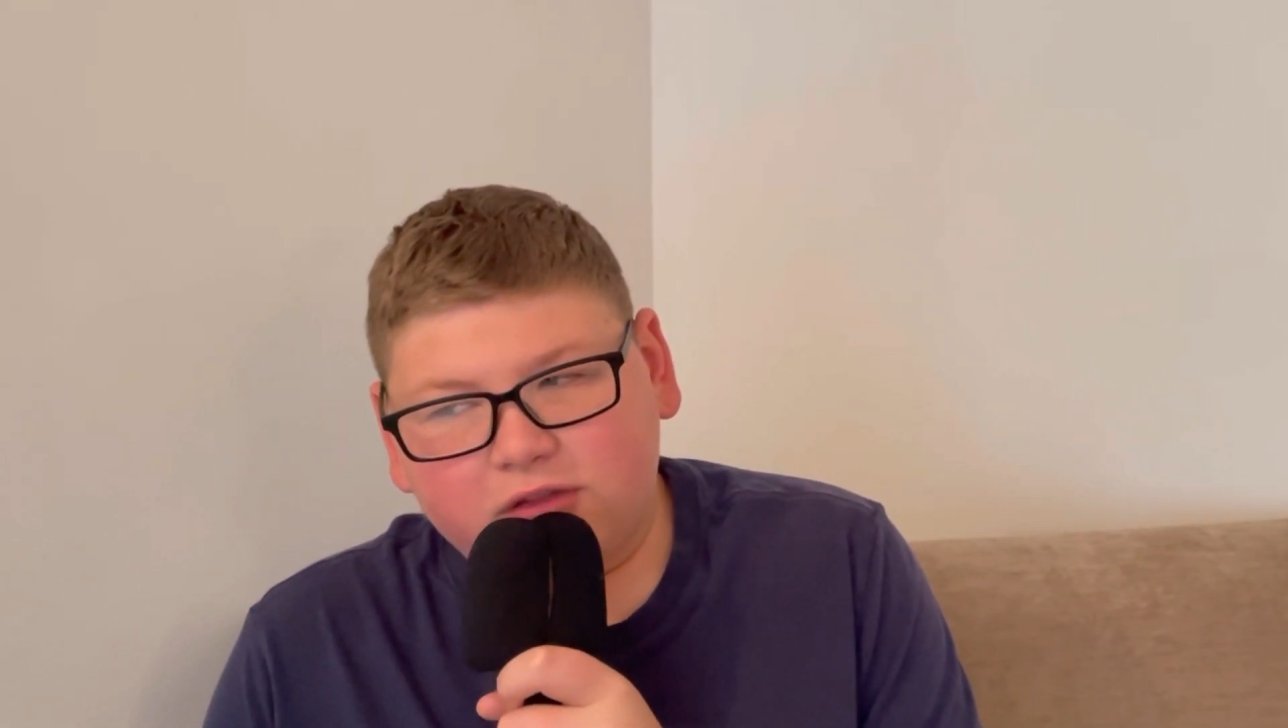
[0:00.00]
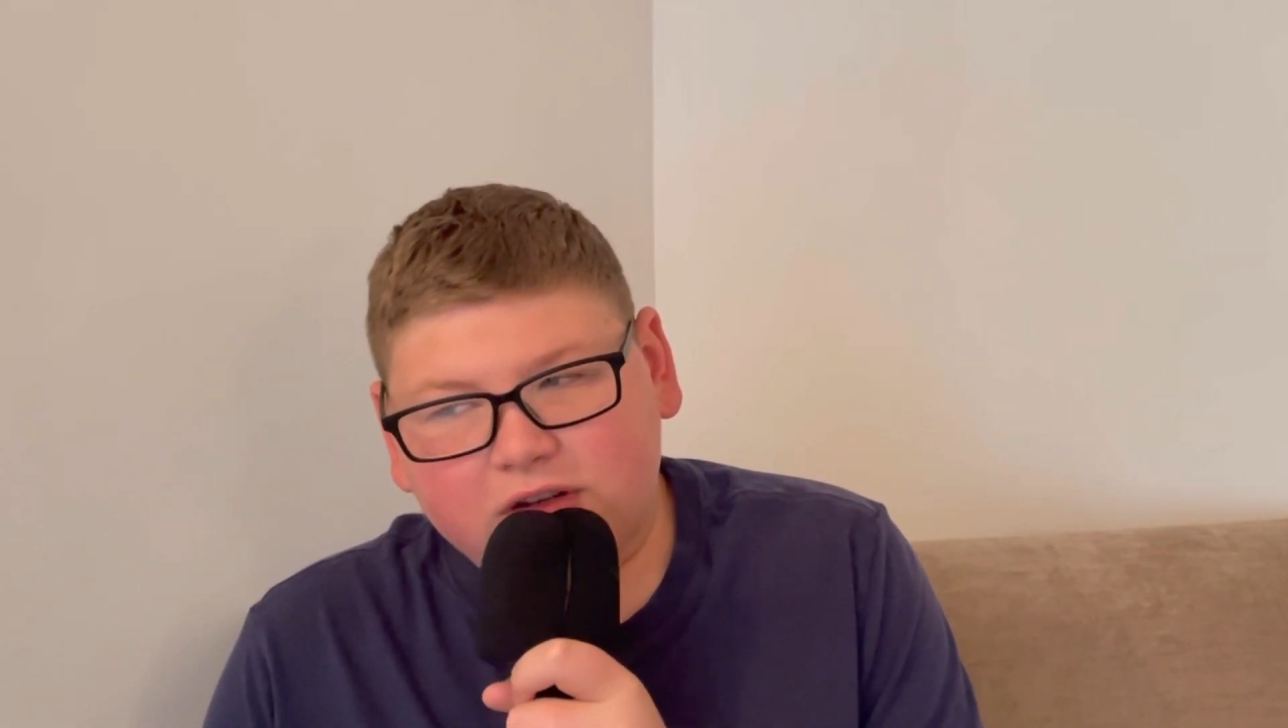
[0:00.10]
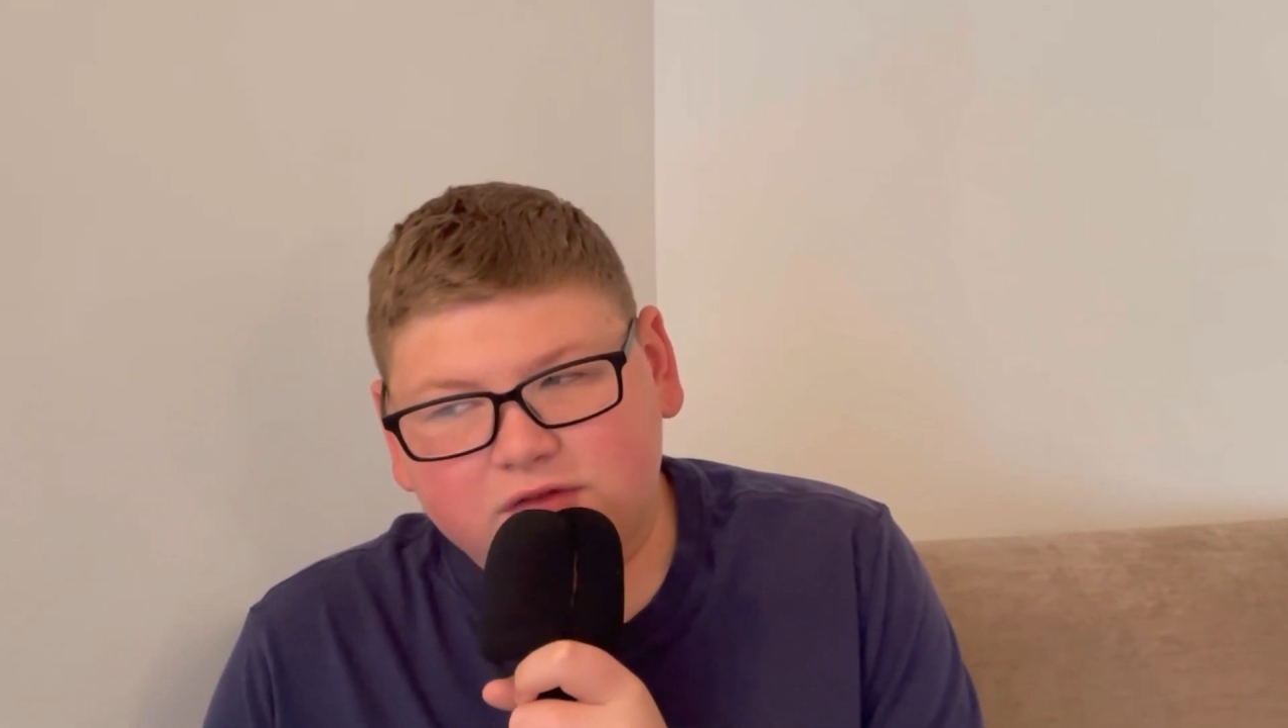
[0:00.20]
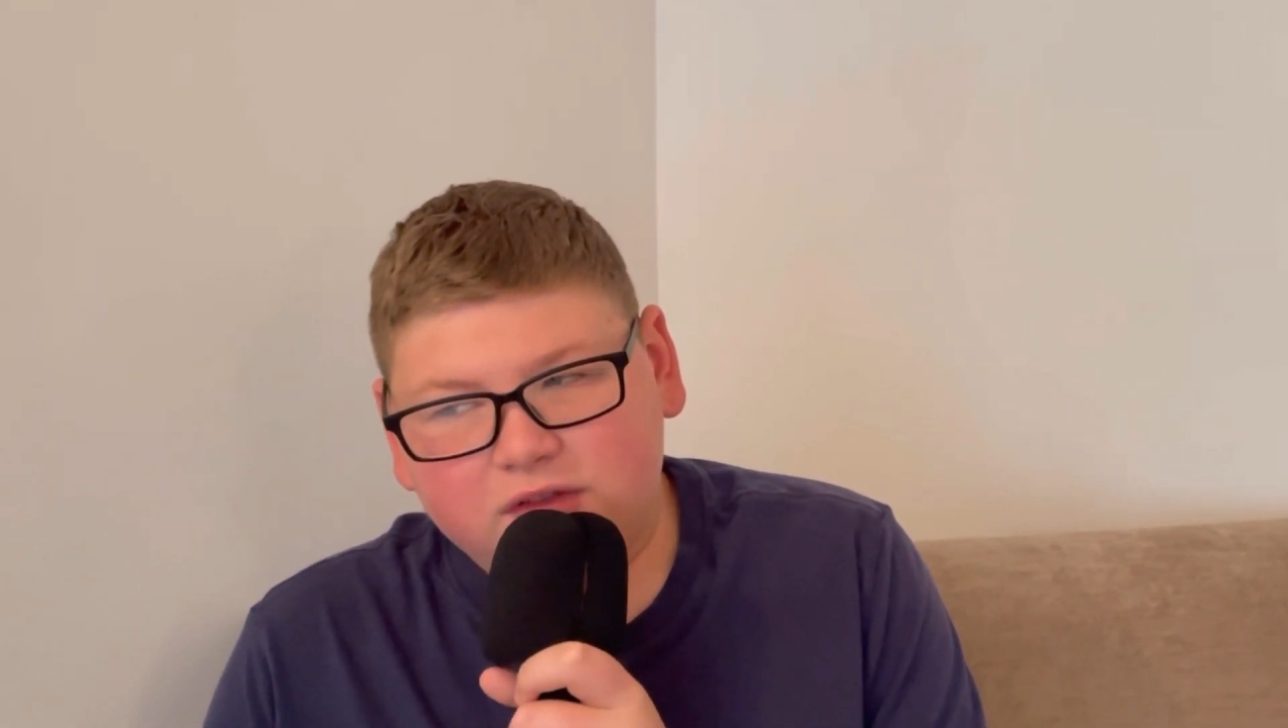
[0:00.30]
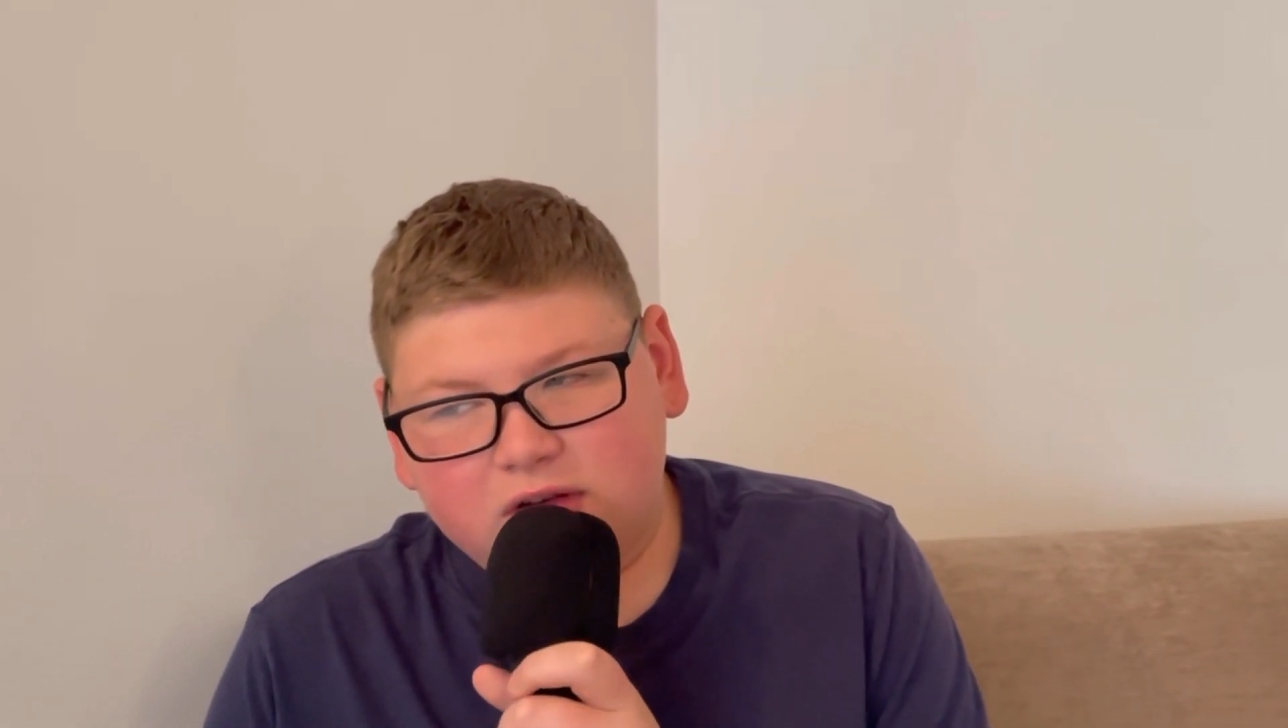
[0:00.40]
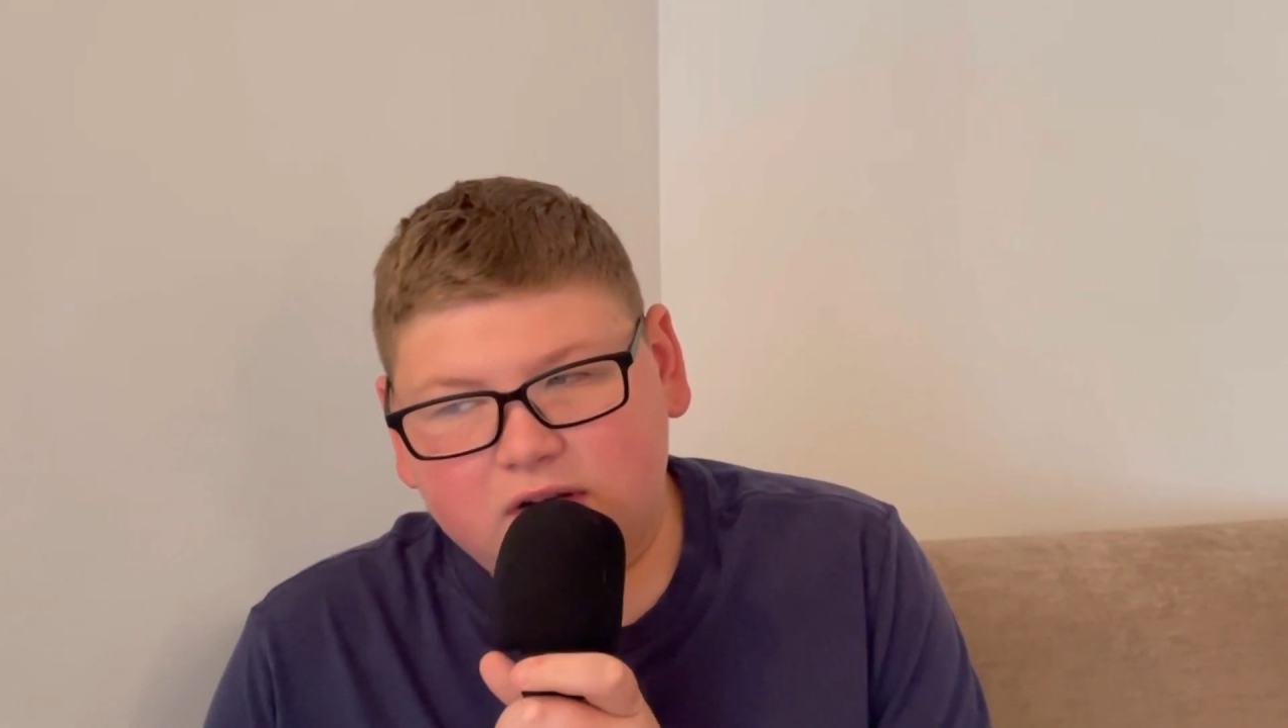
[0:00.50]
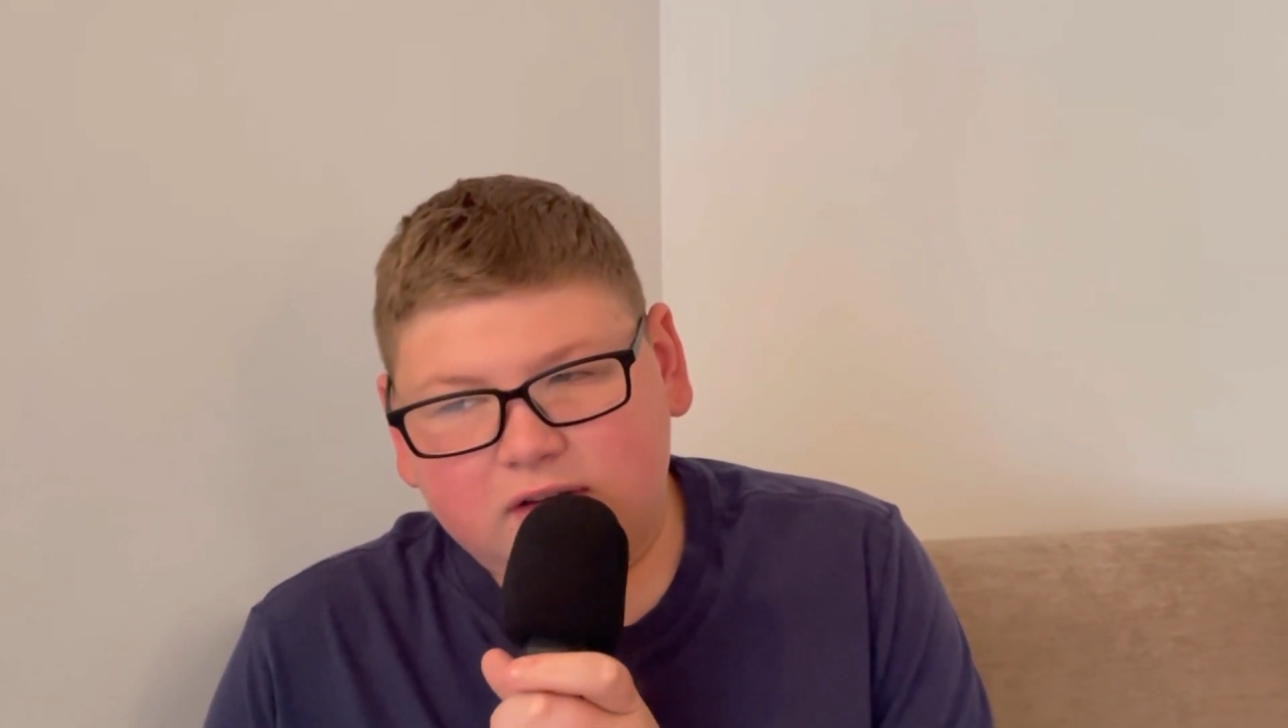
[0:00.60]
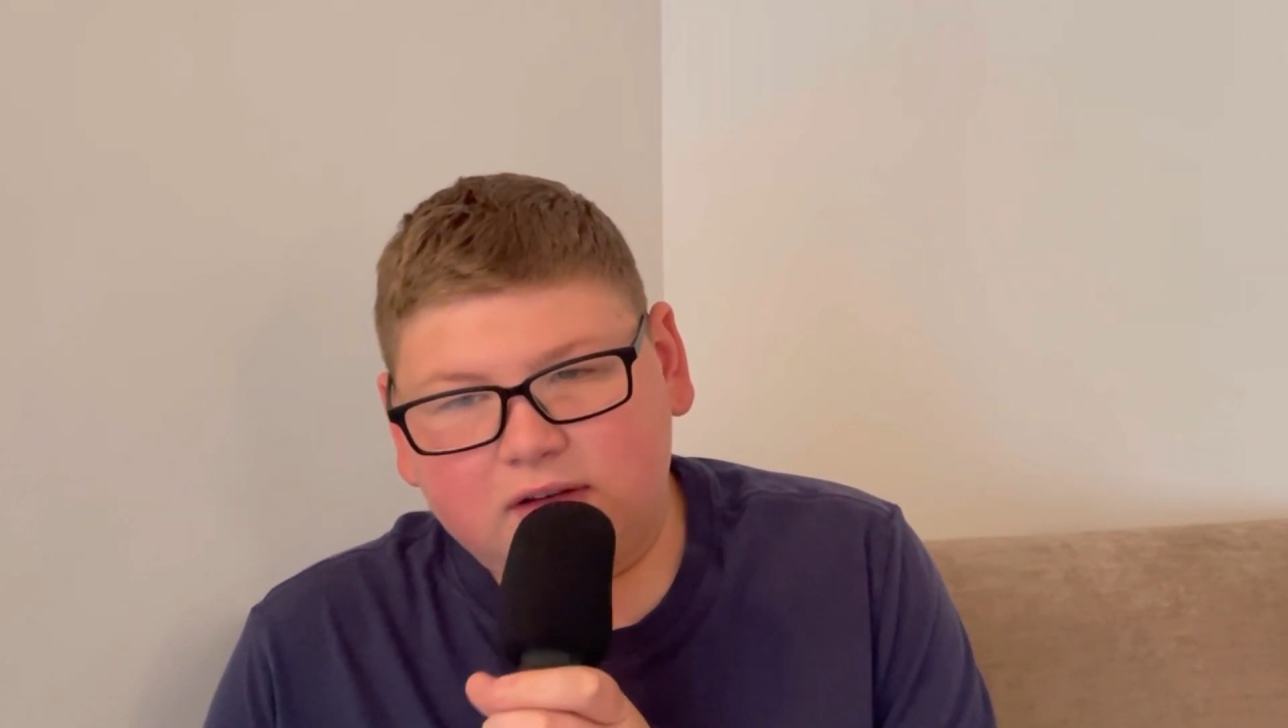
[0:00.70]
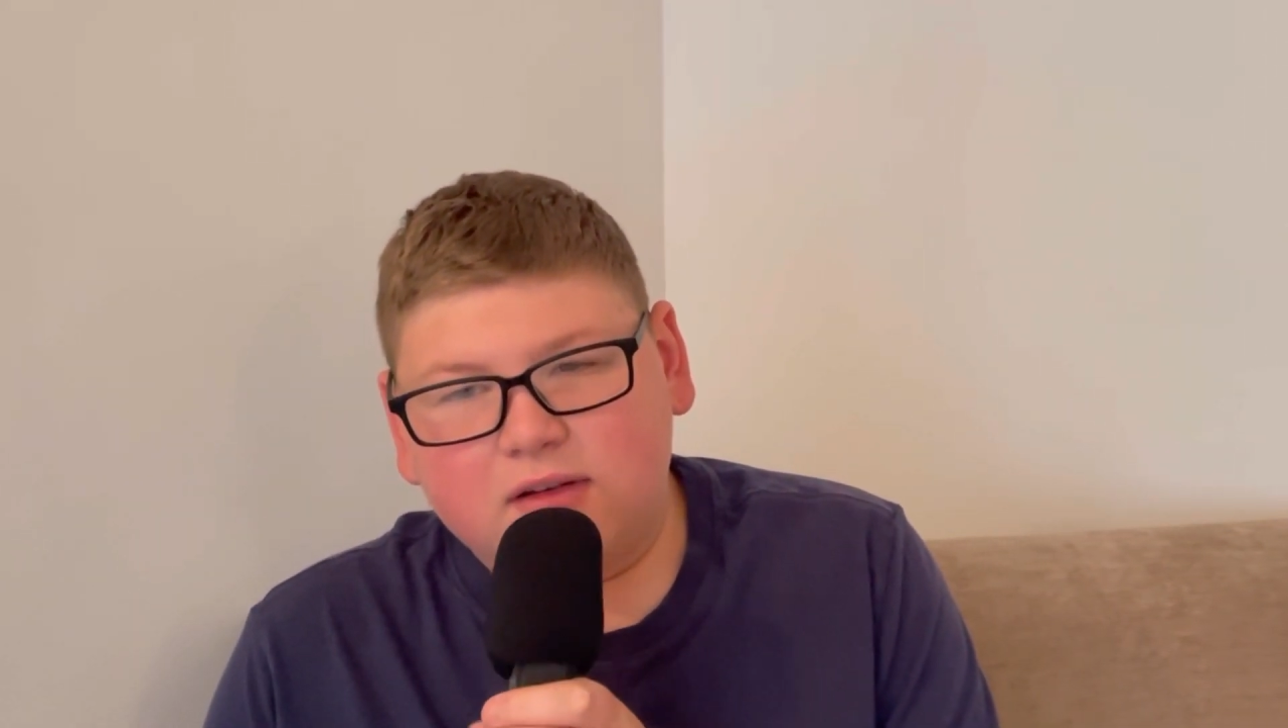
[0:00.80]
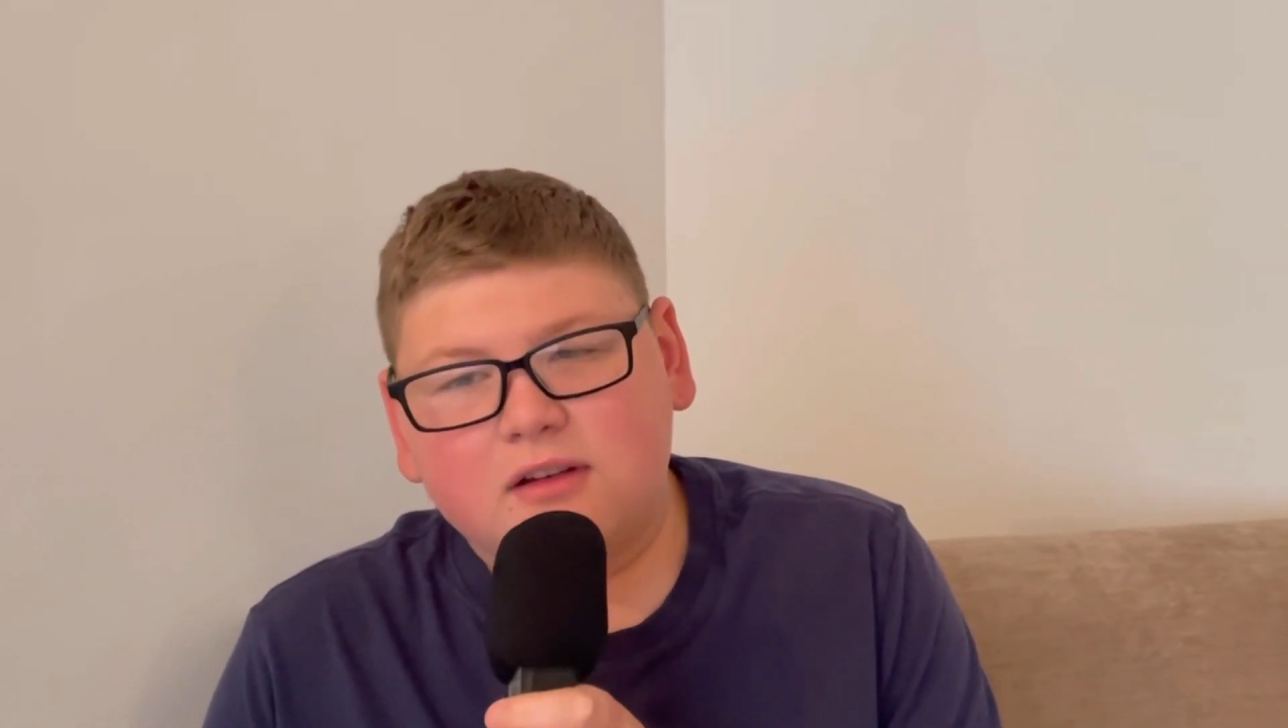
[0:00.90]
Rashford
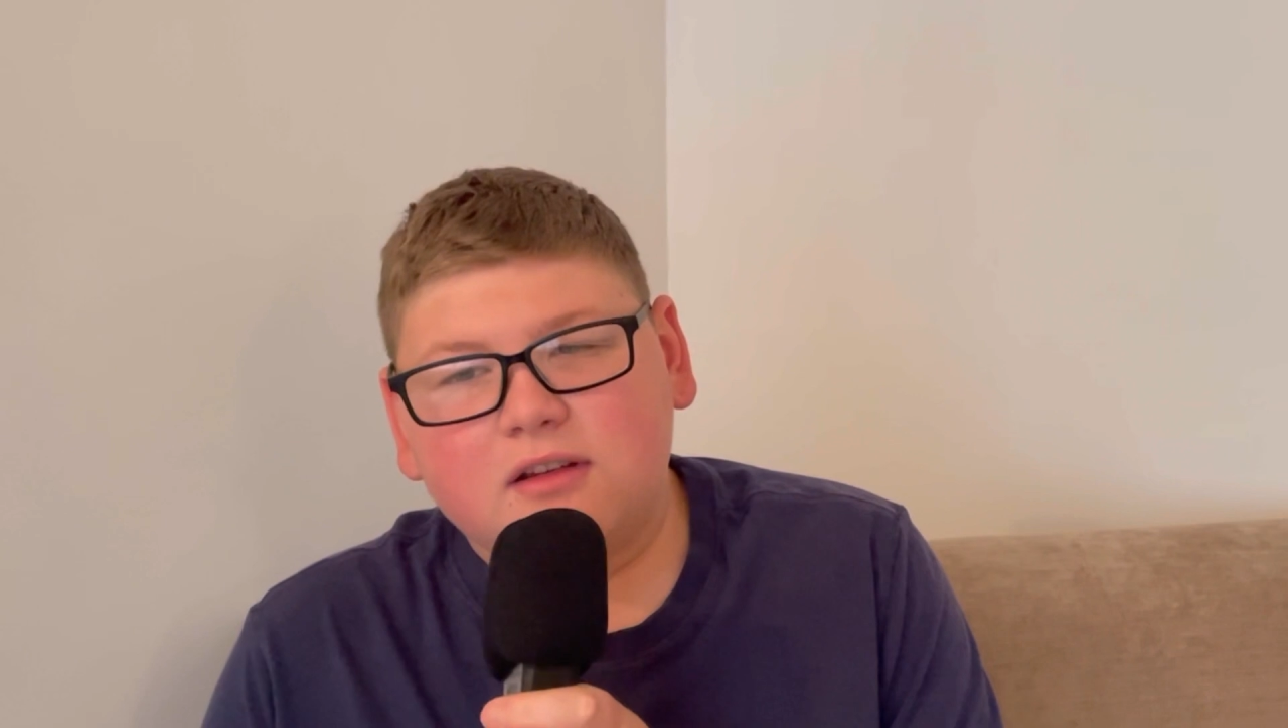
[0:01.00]
and